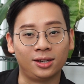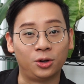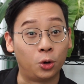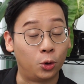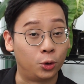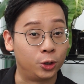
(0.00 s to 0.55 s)

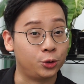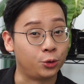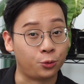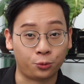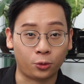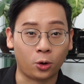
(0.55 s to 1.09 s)
in order to
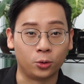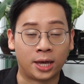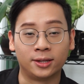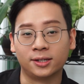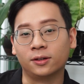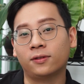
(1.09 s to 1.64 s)
grow
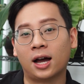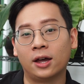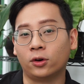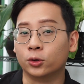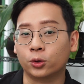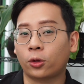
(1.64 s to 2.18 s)
and
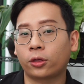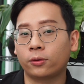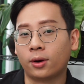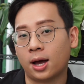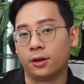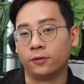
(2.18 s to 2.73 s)
survive or to
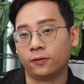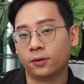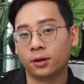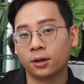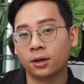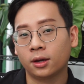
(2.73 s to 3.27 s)
thrive.
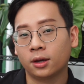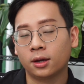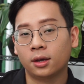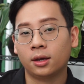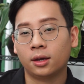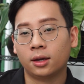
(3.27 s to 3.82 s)

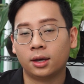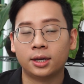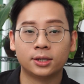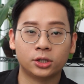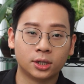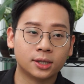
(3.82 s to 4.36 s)

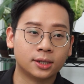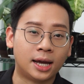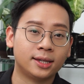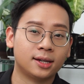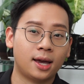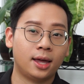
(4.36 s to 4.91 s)
It's just
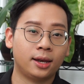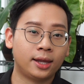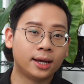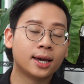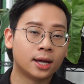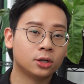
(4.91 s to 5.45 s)
that
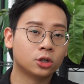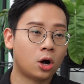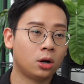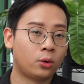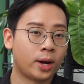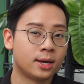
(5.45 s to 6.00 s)
they can
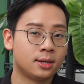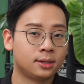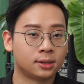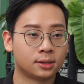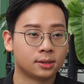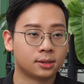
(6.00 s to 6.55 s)

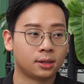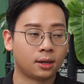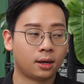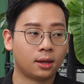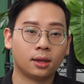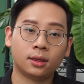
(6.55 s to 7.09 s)
tolerate
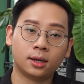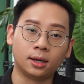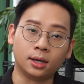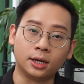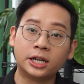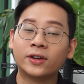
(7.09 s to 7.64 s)
the
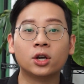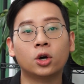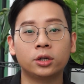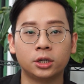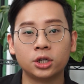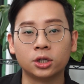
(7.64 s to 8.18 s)
living
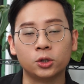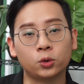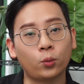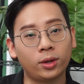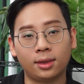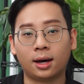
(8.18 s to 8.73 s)
conditions
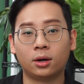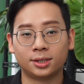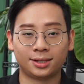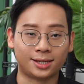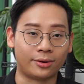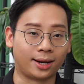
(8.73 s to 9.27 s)
without
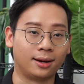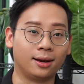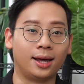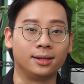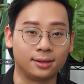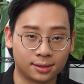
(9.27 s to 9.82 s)
direct
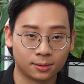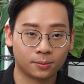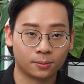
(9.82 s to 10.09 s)
light.